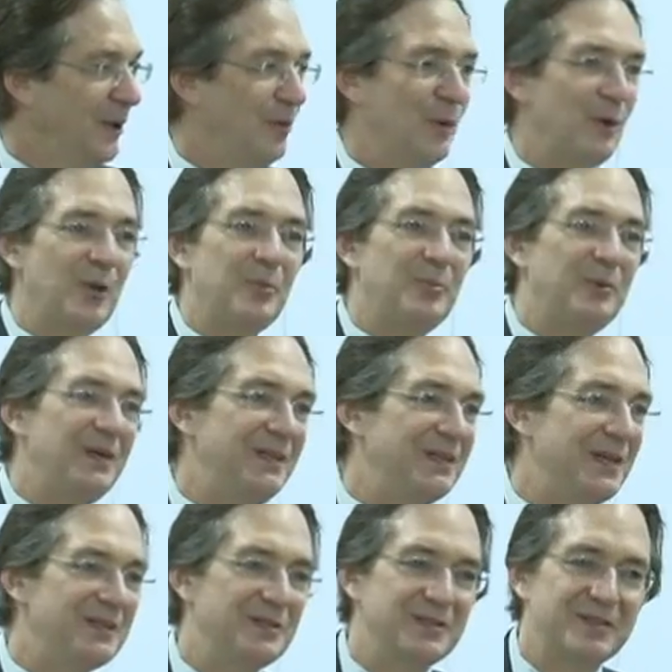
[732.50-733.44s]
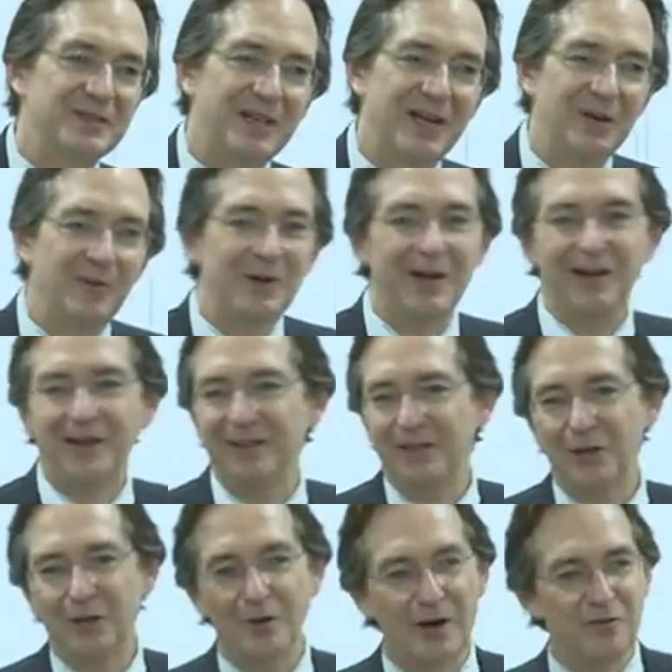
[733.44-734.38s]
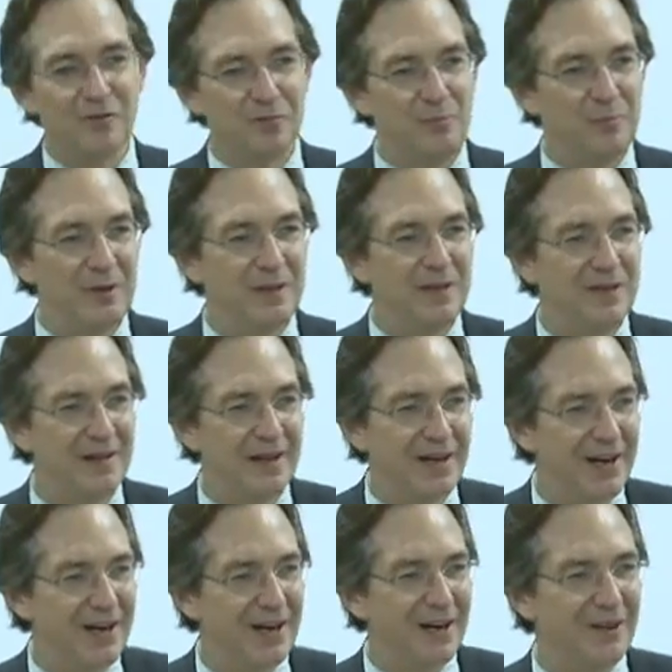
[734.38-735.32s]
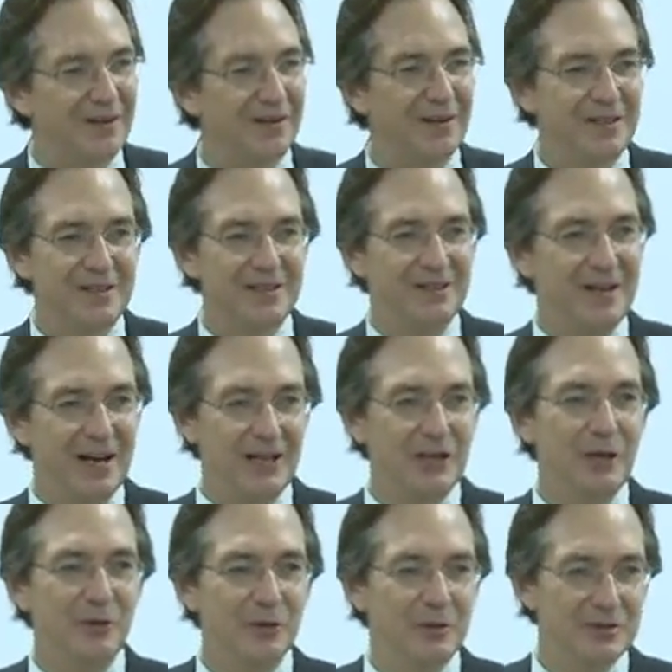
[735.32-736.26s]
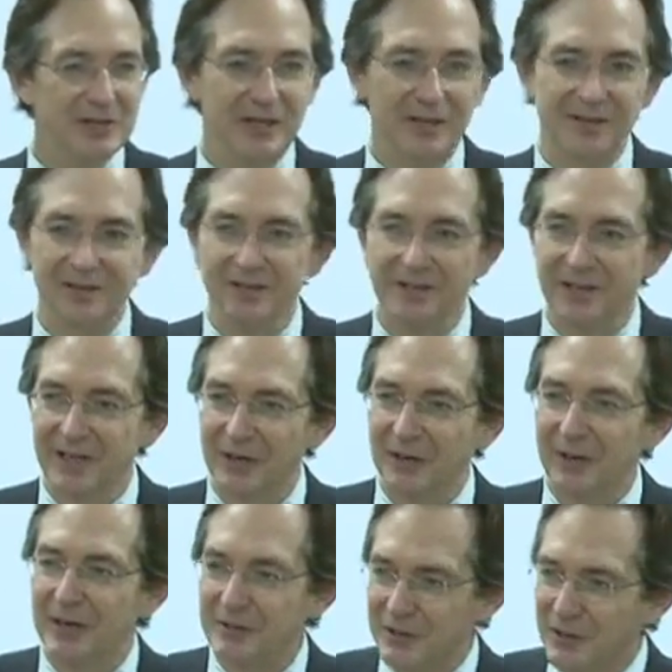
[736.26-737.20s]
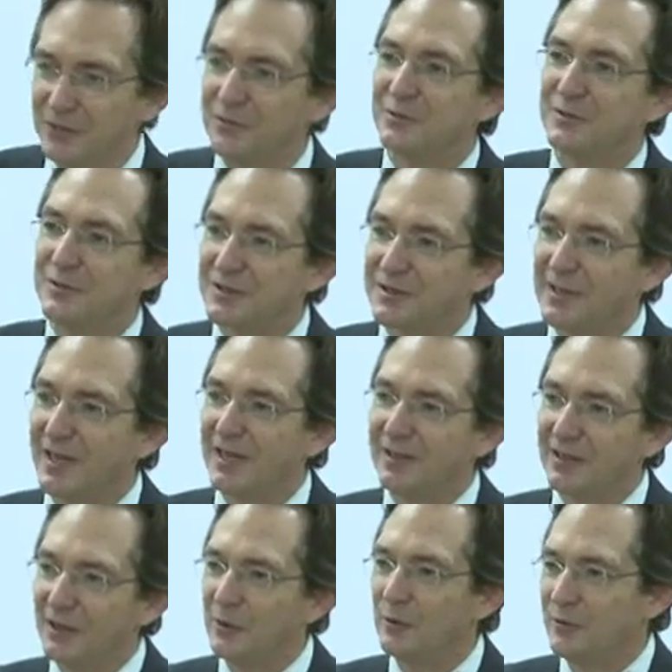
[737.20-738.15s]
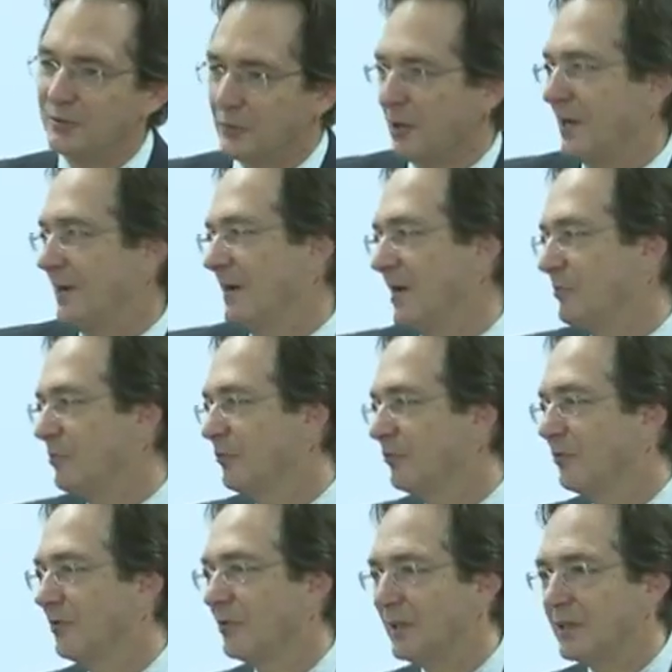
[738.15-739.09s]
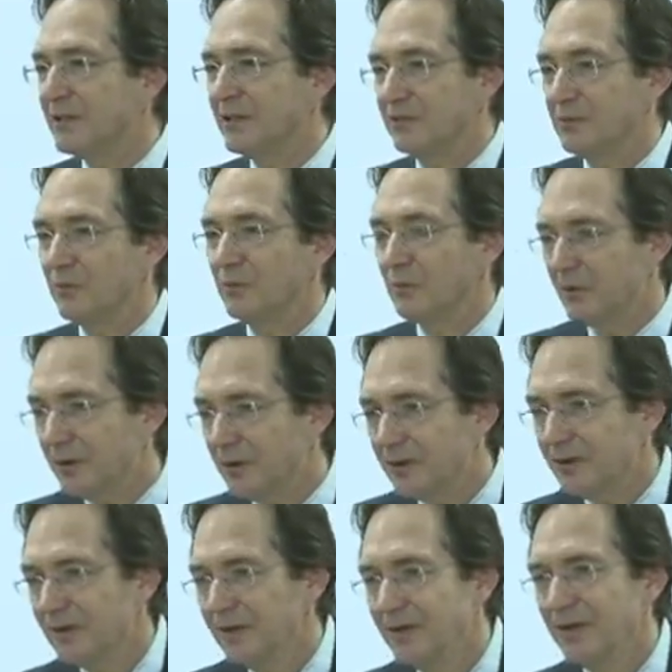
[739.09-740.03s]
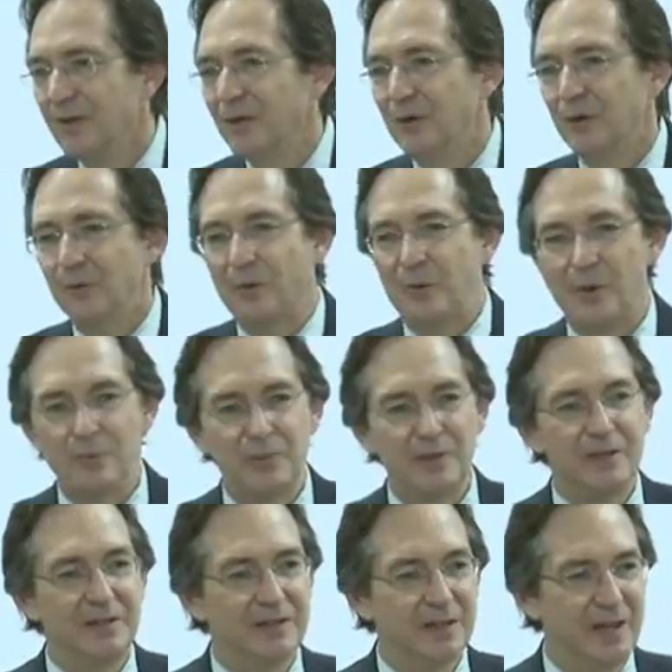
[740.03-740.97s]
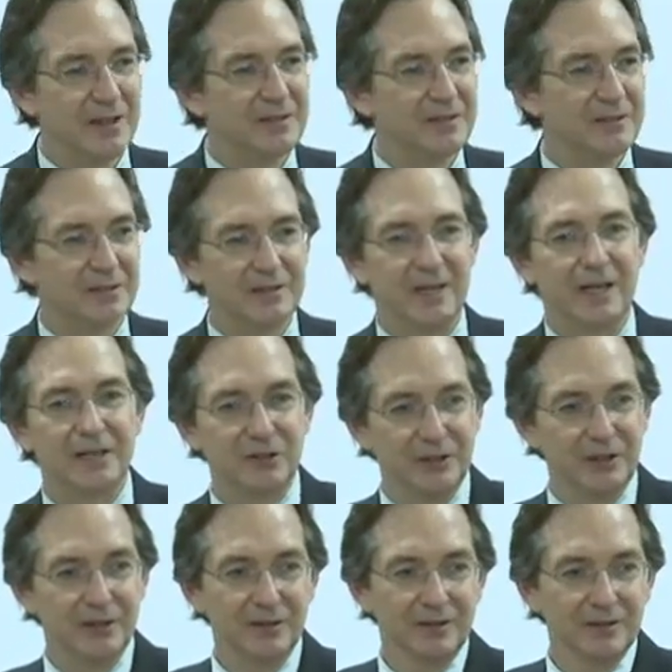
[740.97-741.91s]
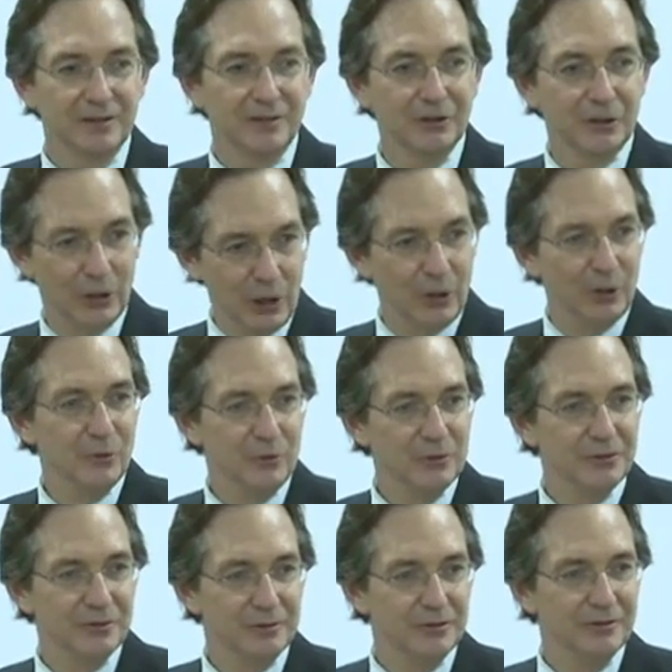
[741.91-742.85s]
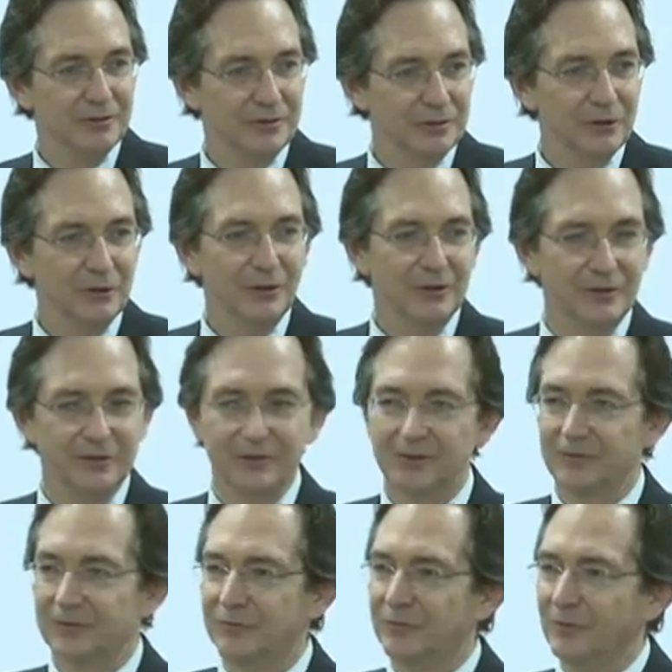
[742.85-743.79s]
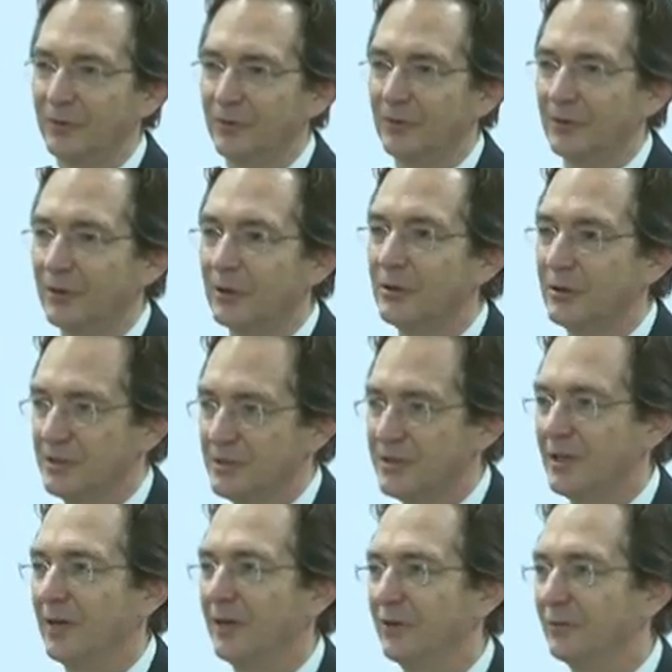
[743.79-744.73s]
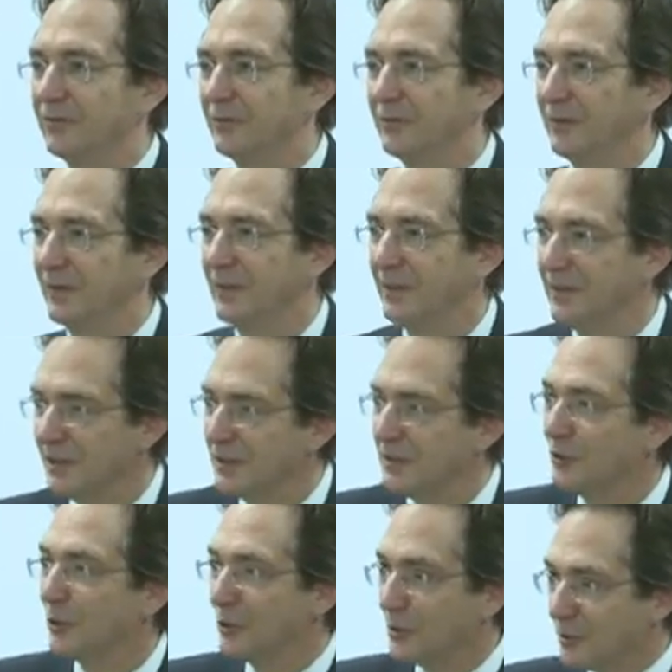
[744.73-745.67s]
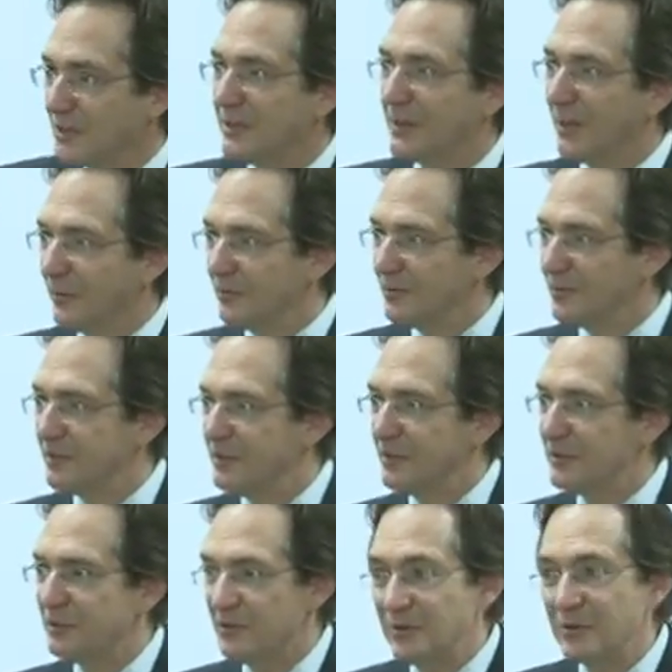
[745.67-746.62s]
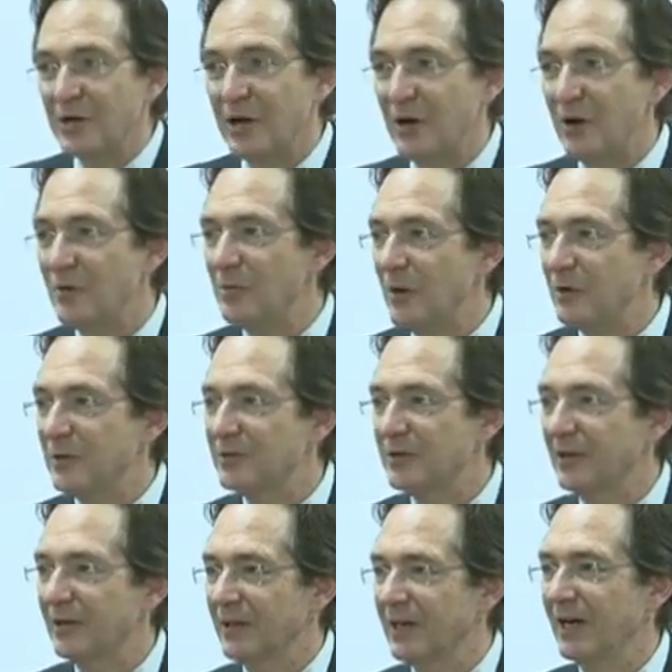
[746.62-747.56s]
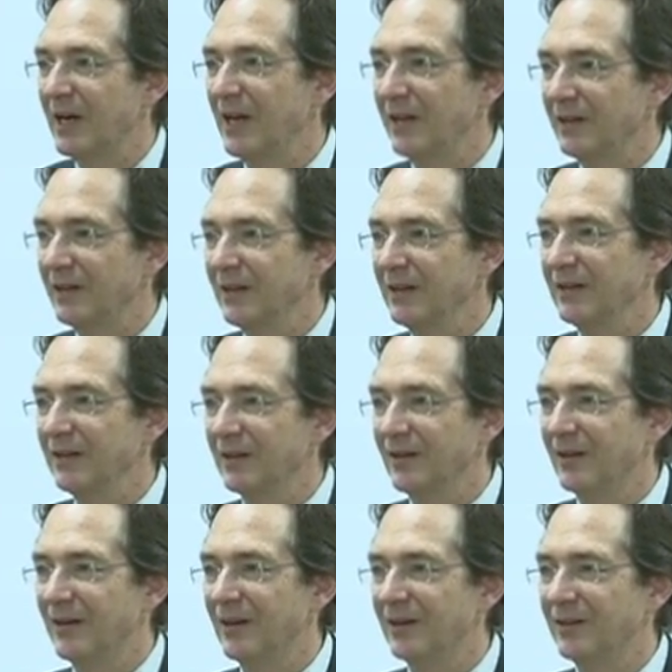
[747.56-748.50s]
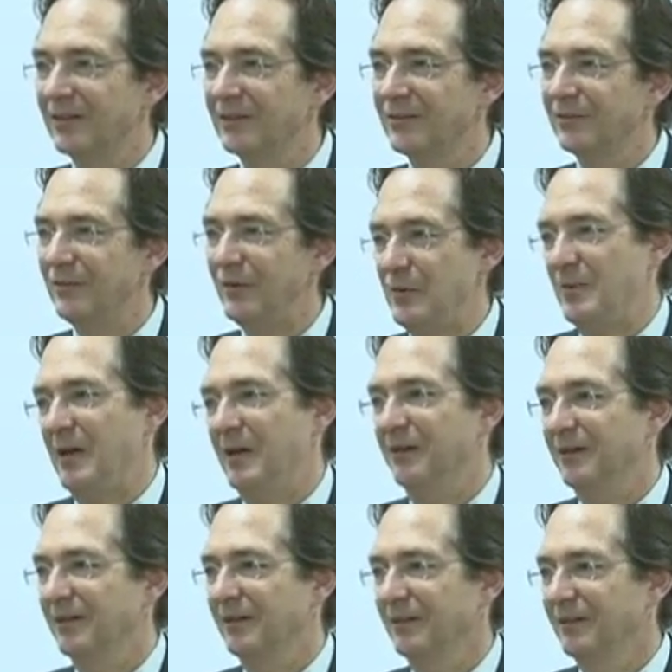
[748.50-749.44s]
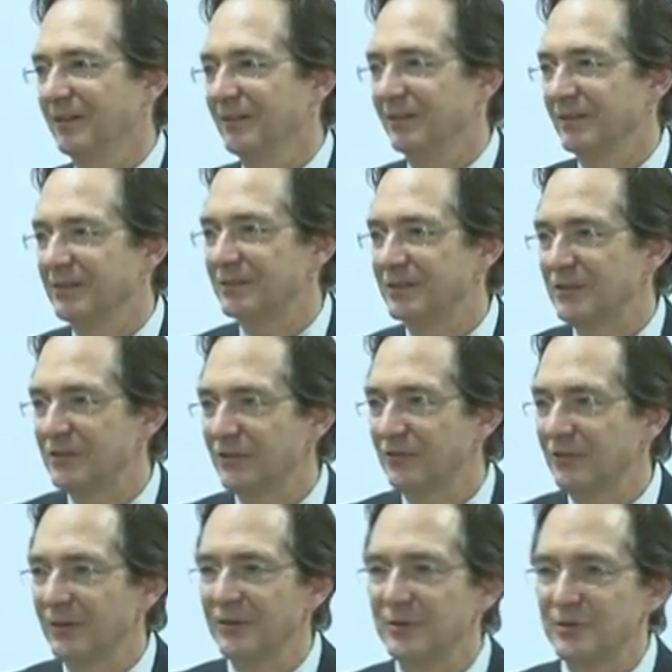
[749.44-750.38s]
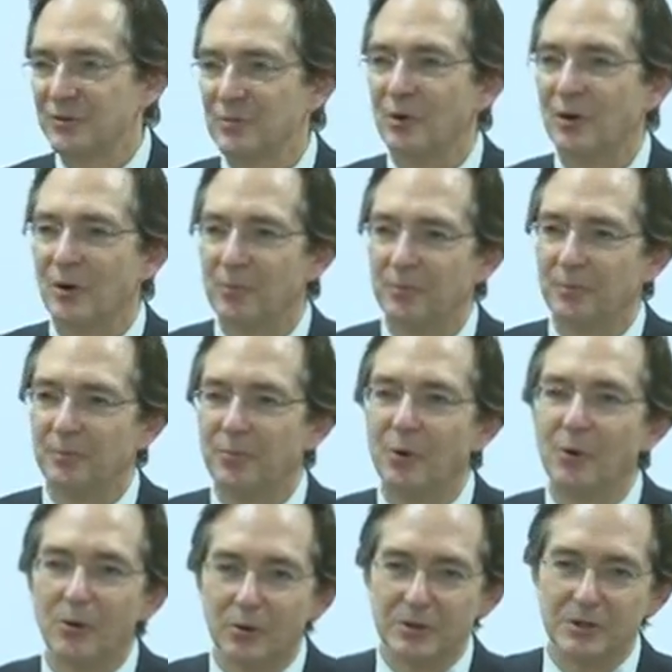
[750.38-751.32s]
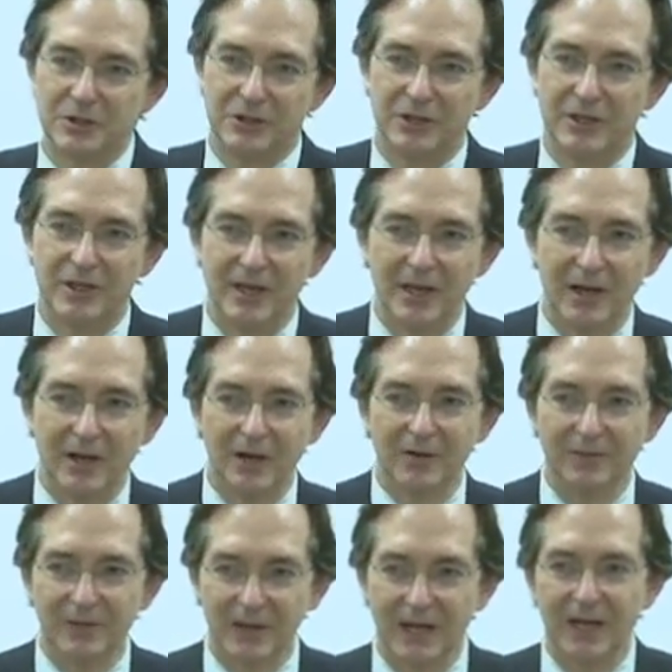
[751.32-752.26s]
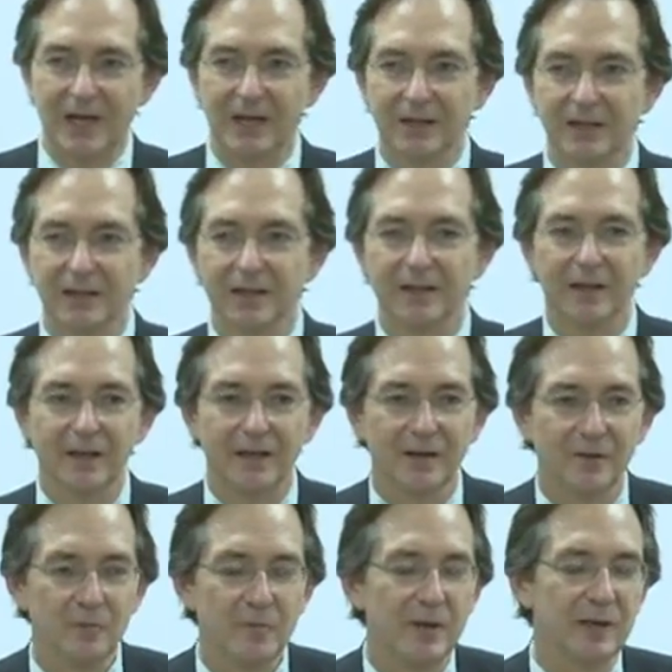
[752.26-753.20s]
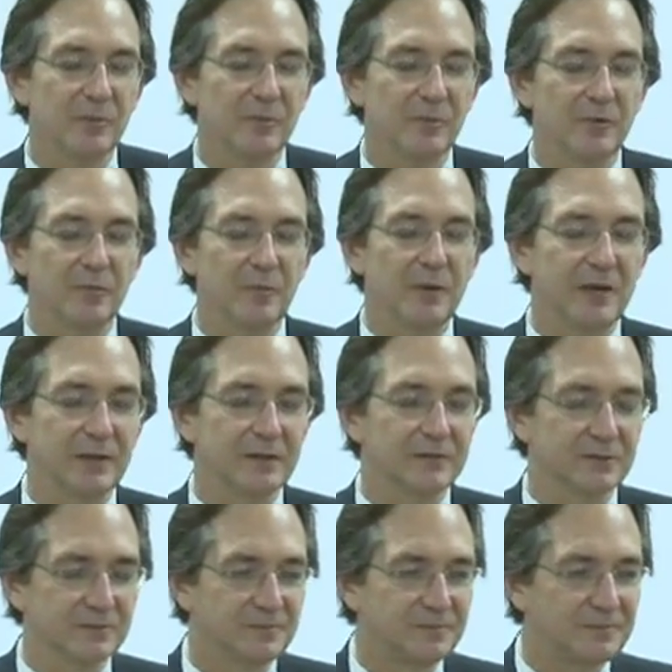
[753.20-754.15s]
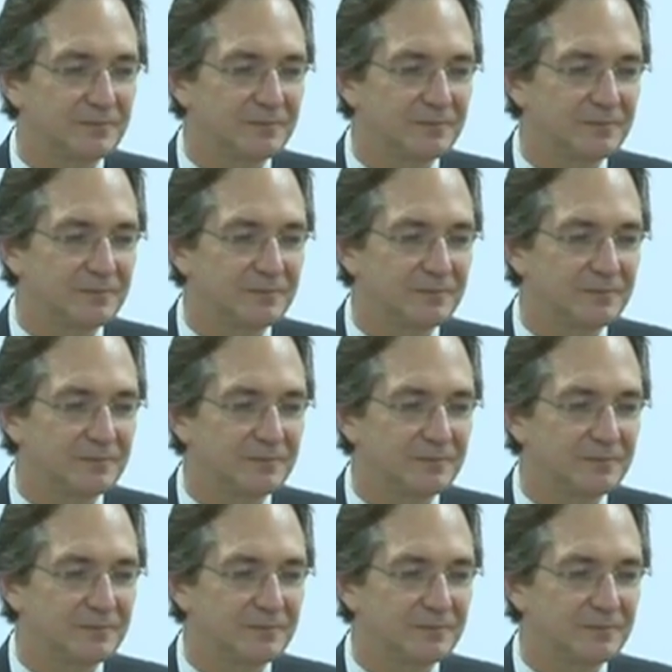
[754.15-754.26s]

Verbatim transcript: Well, the bee doesn't say, well, you know, I've been there and there, I know there's nothing there, as if to say, you know, we've tried that before and it doesn't work. What the bee does is it actually goes to look for herself. And it is herself, since as you know, most of the colony are female. It's just a very small portion of a colony that are made up of males.